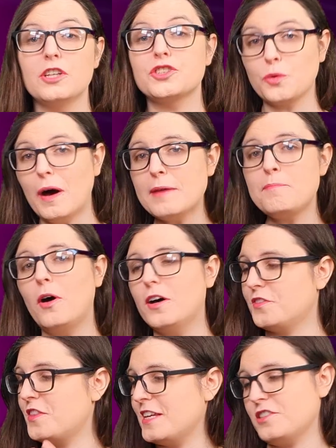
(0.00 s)
So I
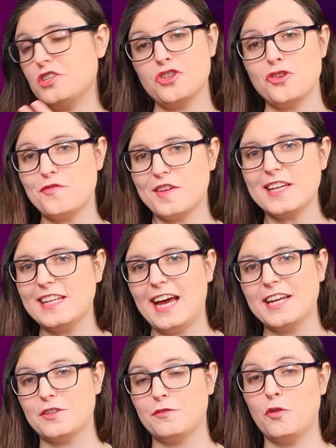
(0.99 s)
bought this UV
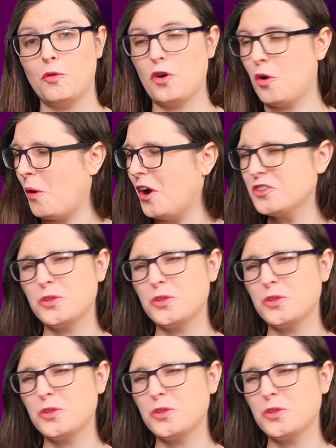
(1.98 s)
light for around